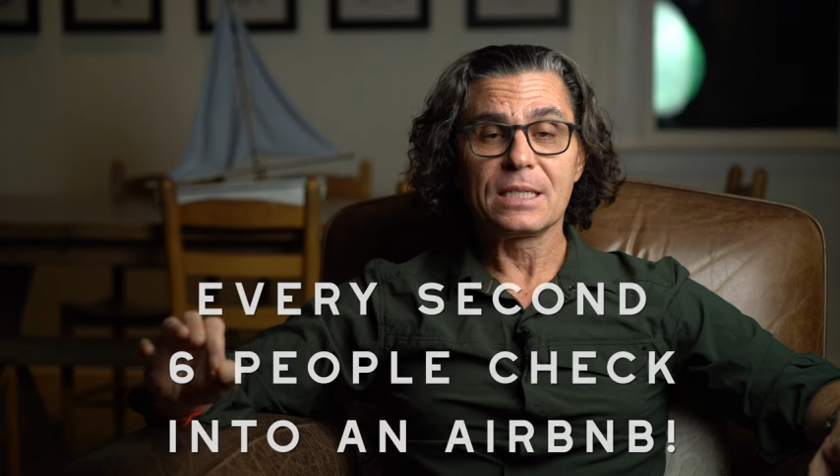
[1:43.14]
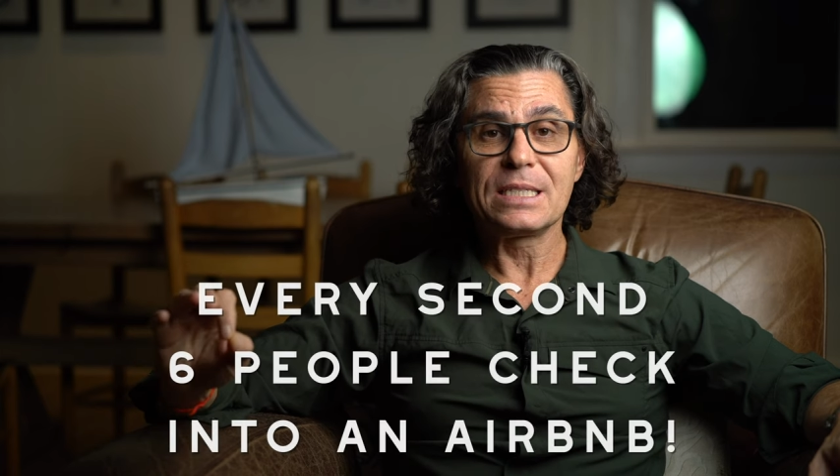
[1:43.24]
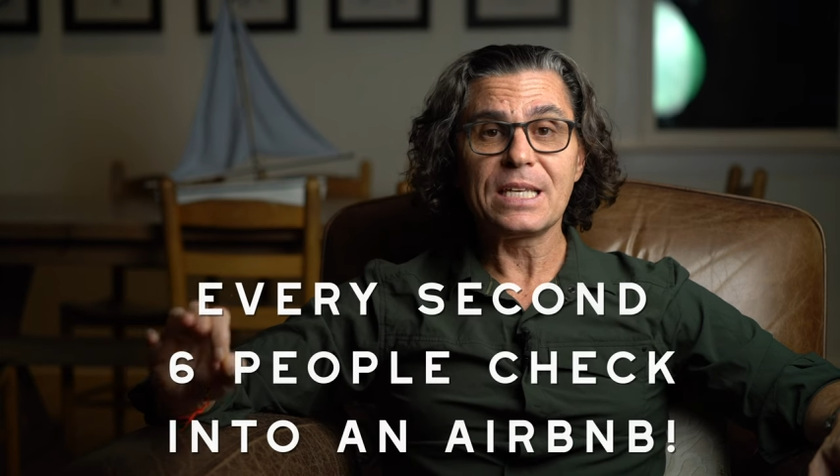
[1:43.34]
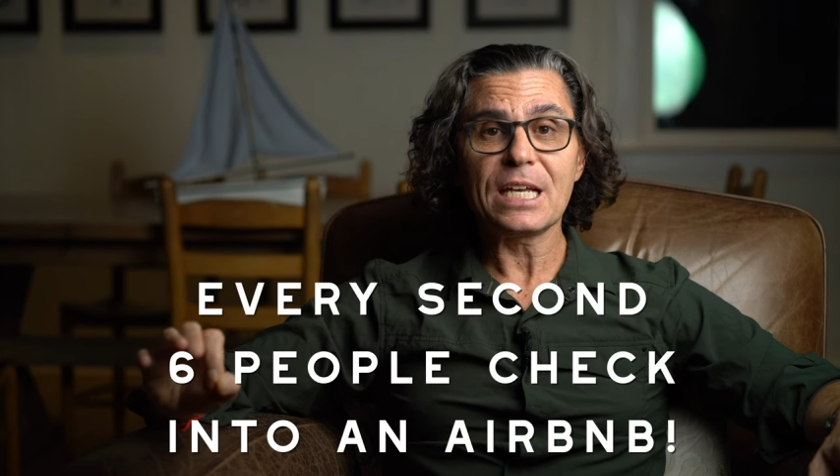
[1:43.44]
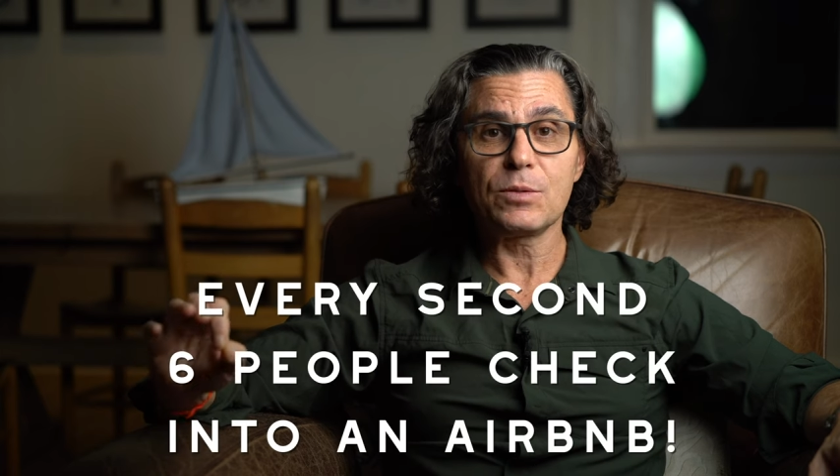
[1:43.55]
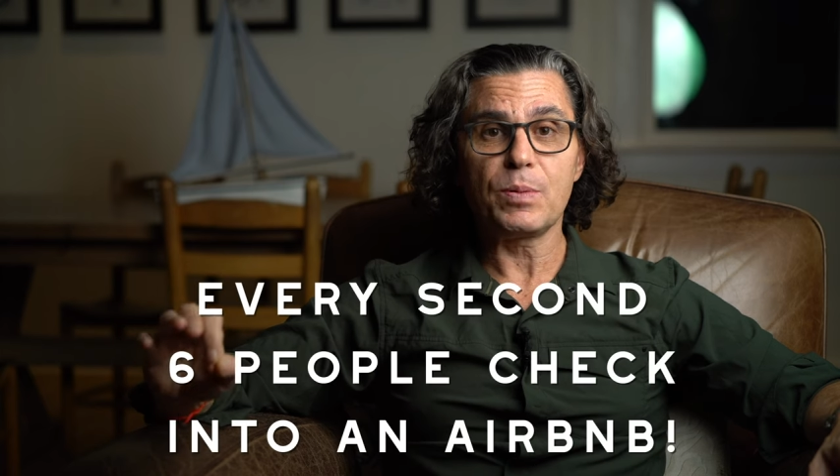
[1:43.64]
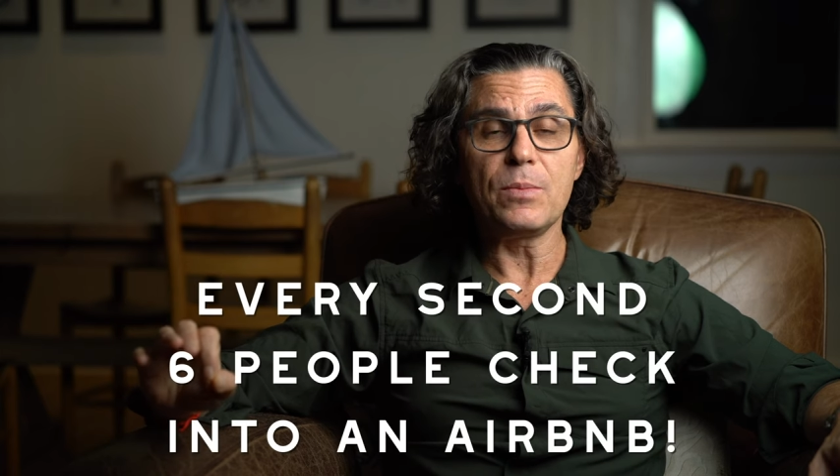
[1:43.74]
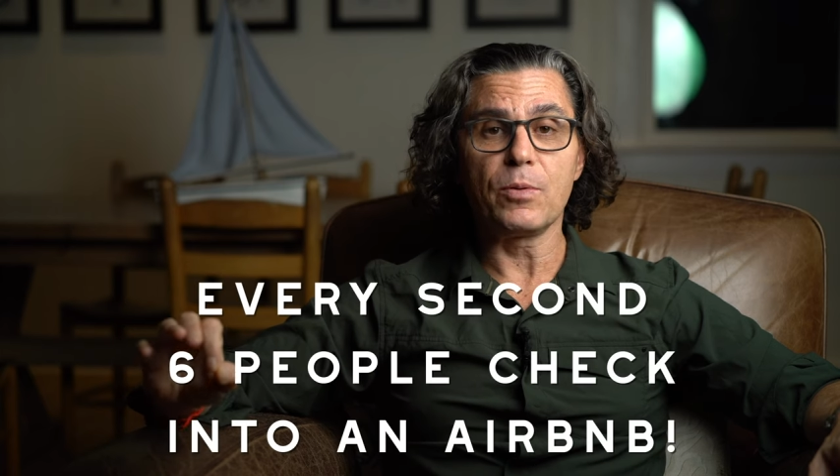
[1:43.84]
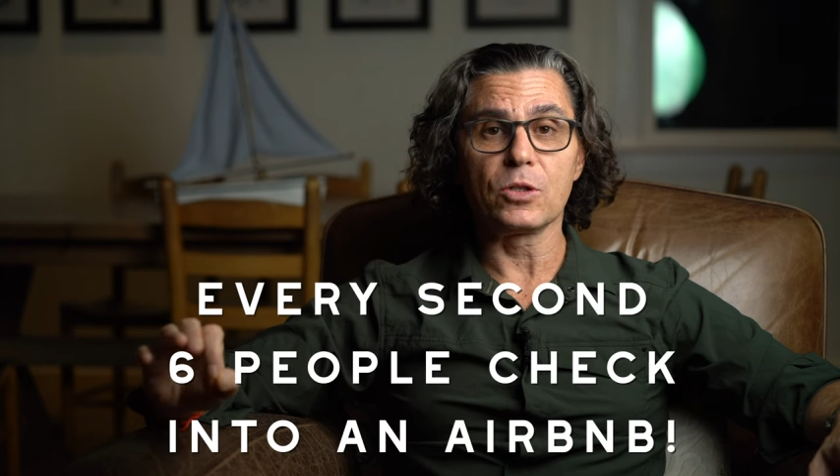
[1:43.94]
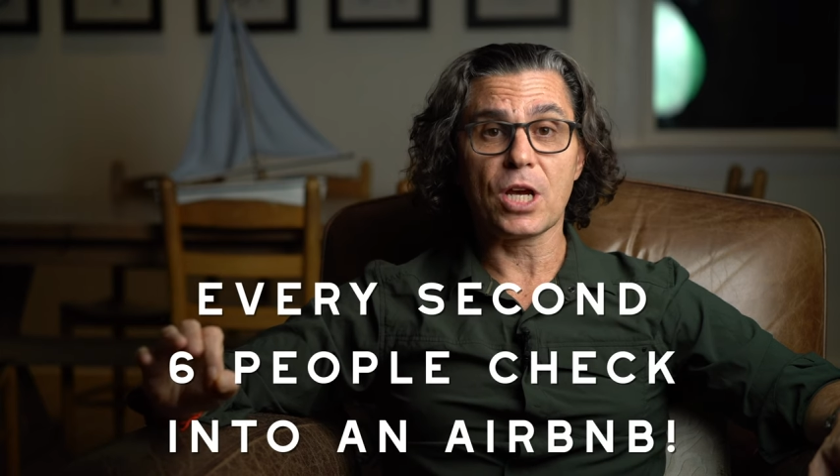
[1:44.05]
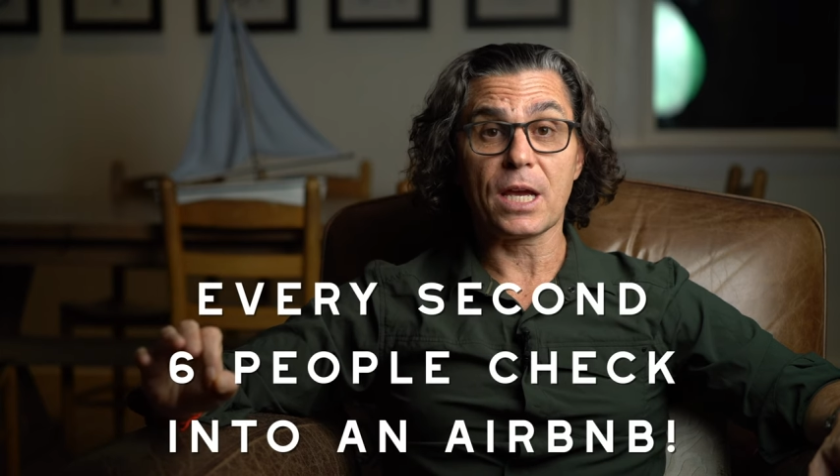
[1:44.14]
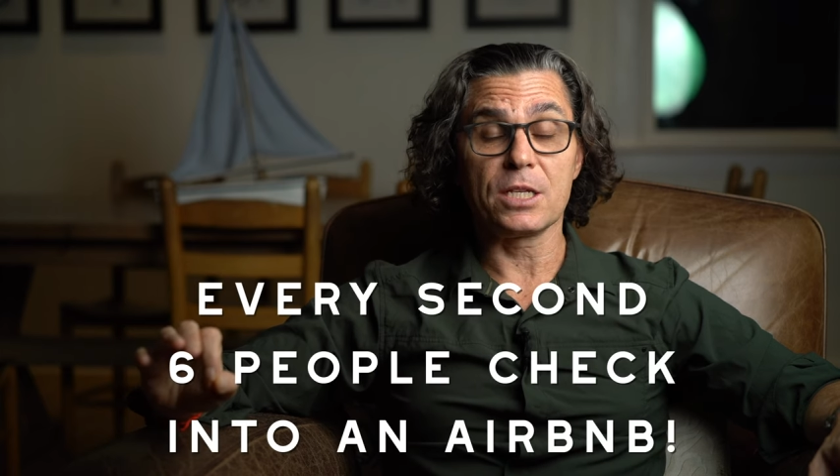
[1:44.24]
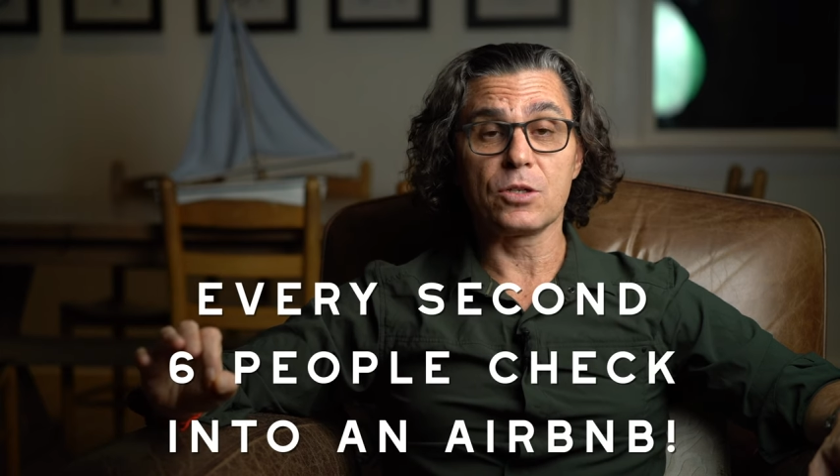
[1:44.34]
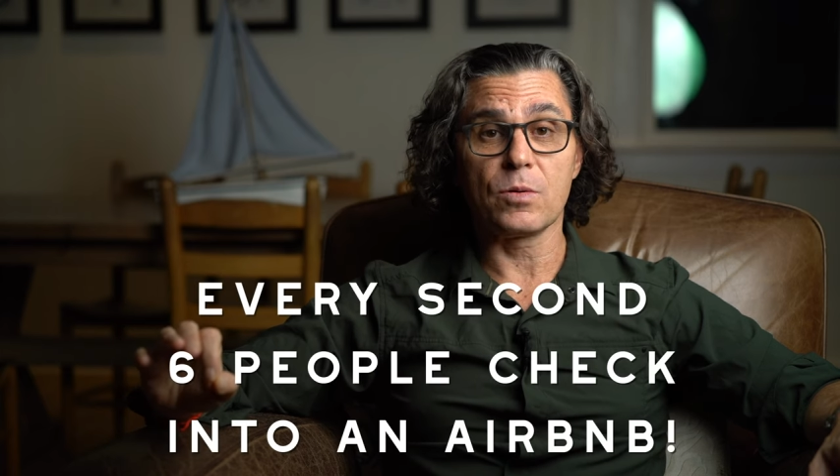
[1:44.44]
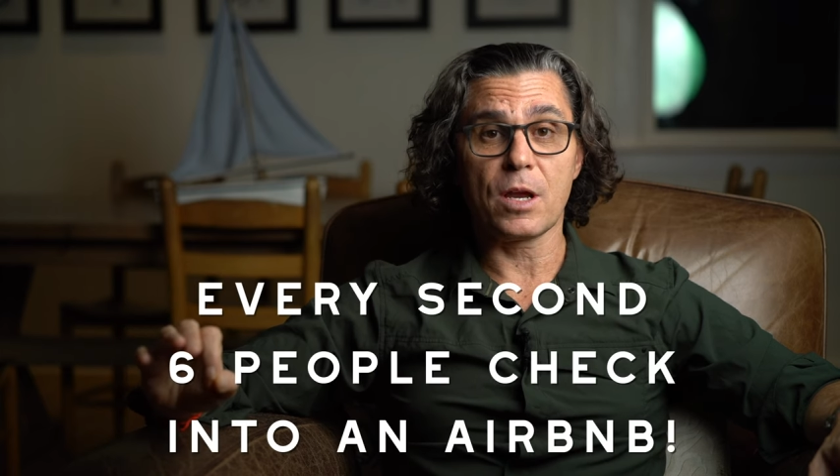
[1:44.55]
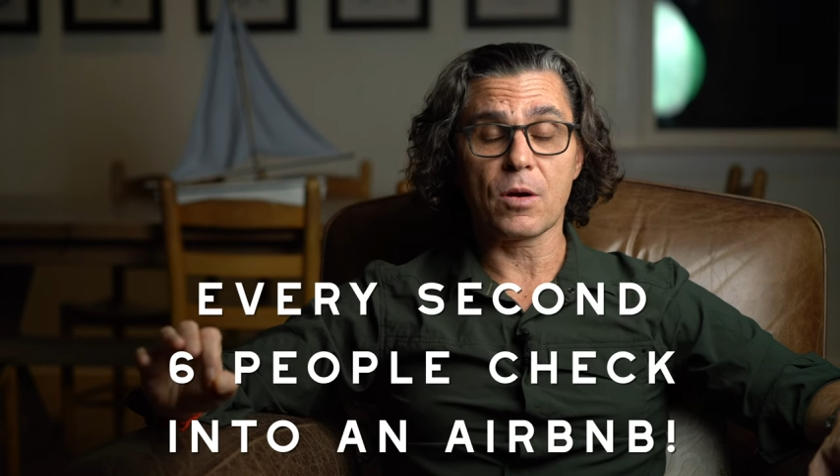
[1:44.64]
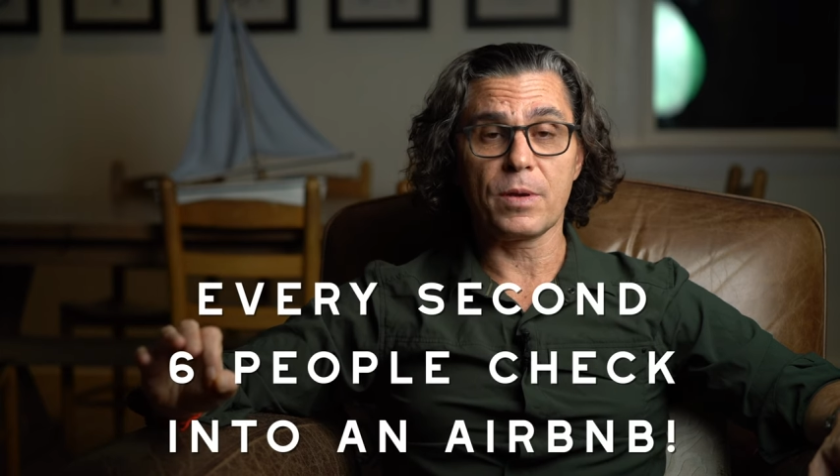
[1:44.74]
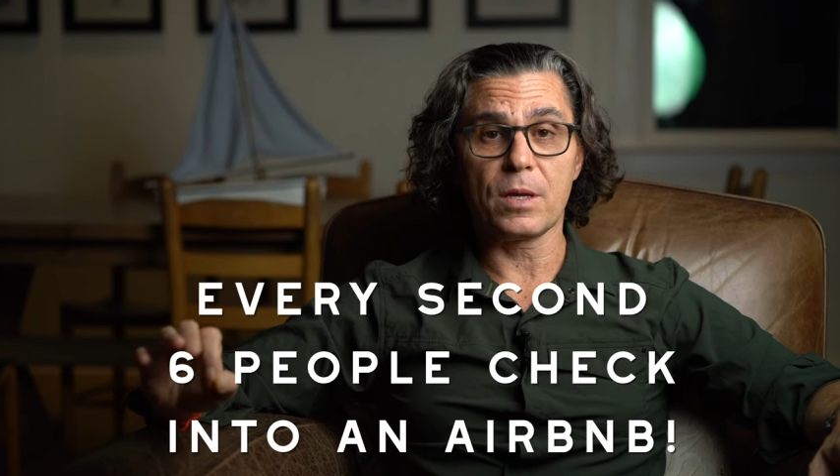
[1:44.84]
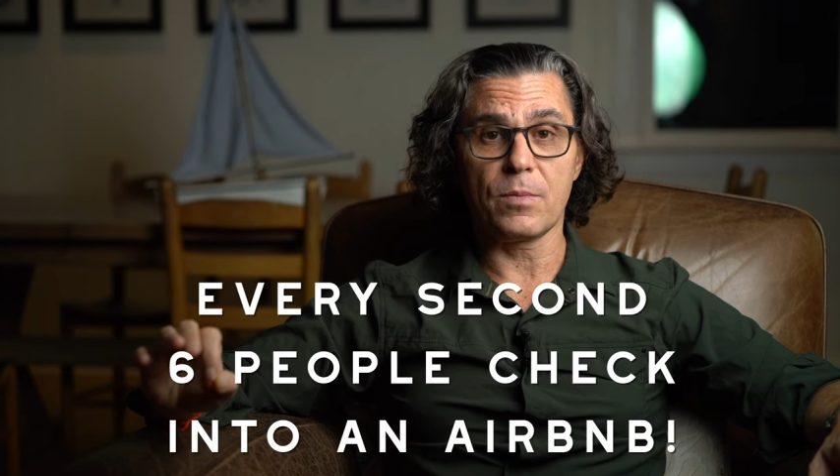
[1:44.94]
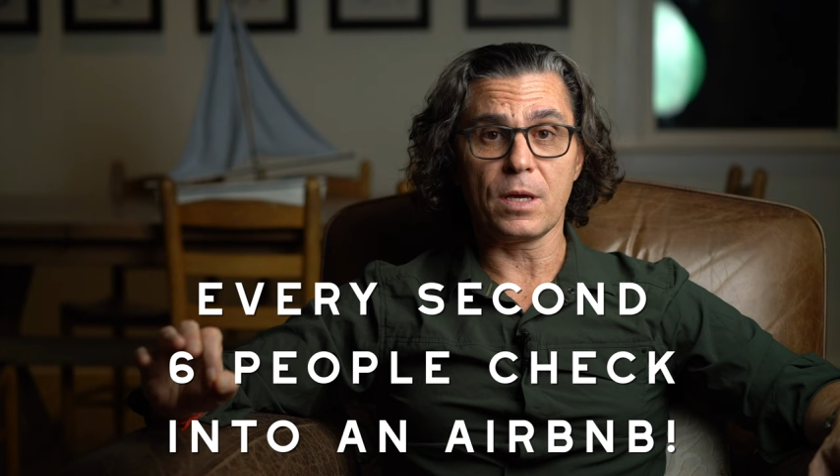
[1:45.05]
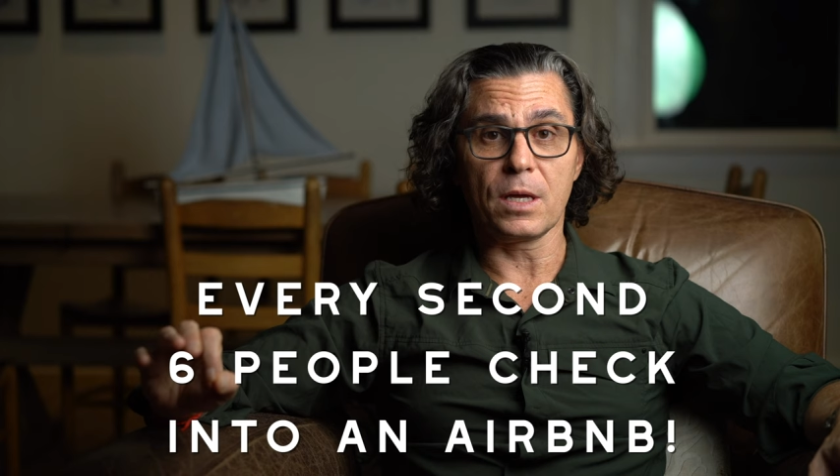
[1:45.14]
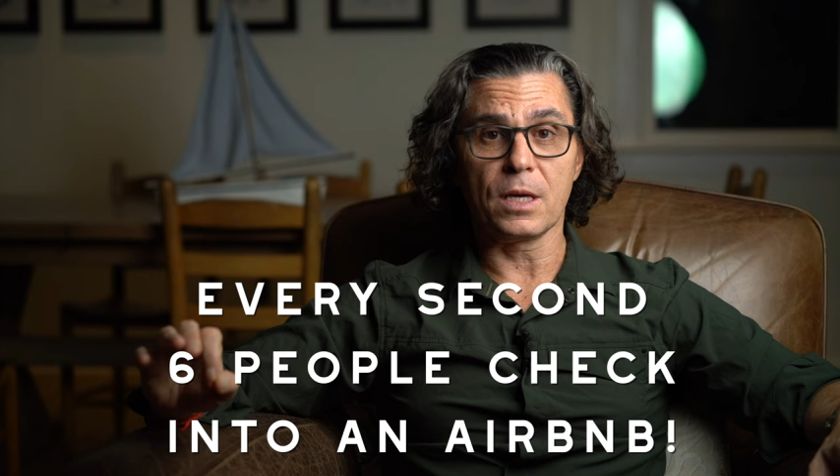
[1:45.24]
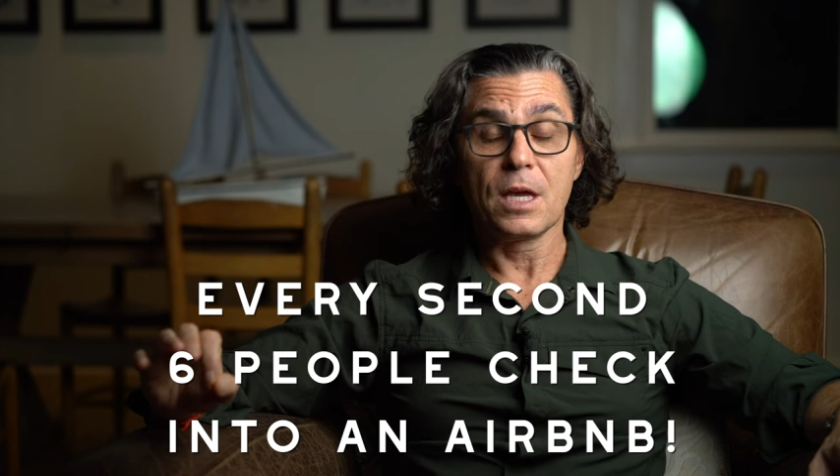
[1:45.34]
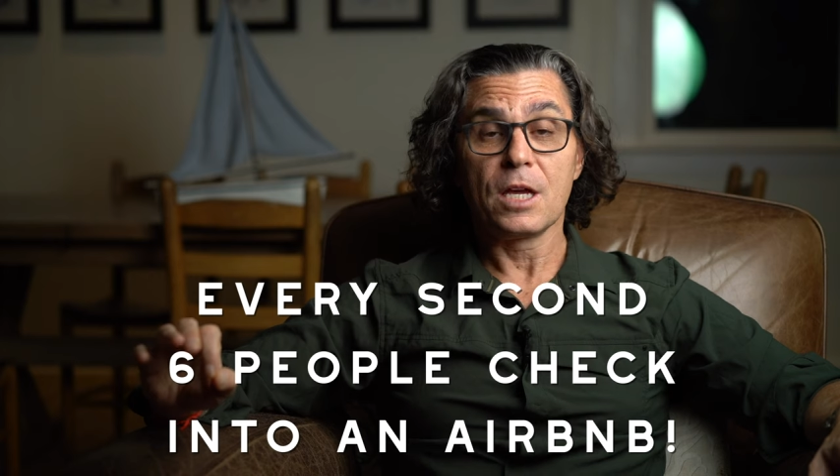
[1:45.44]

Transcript: six people check into an Airbnb.